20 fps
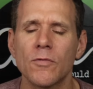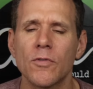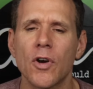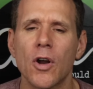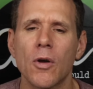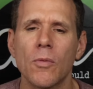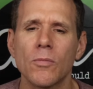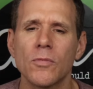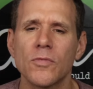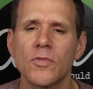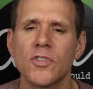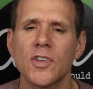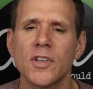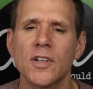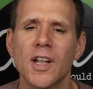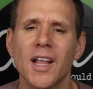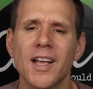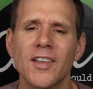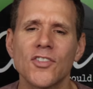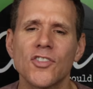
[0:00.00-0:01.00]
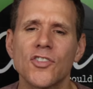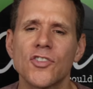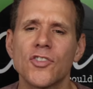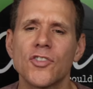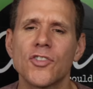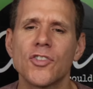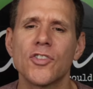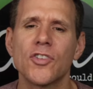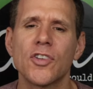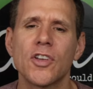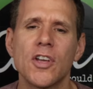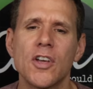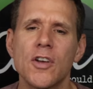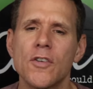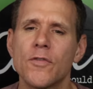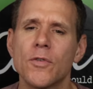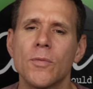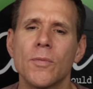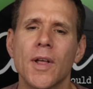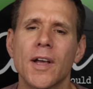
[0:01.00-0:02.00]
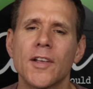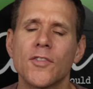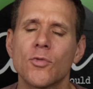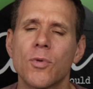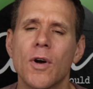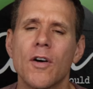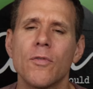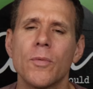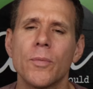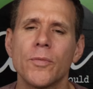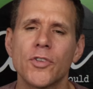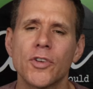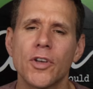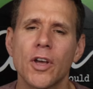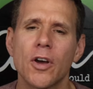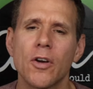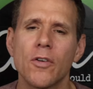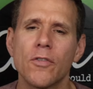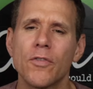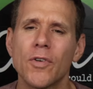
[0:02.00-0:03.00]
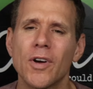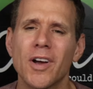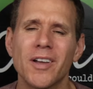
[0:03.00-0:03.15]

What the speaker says: from like 12 months ago.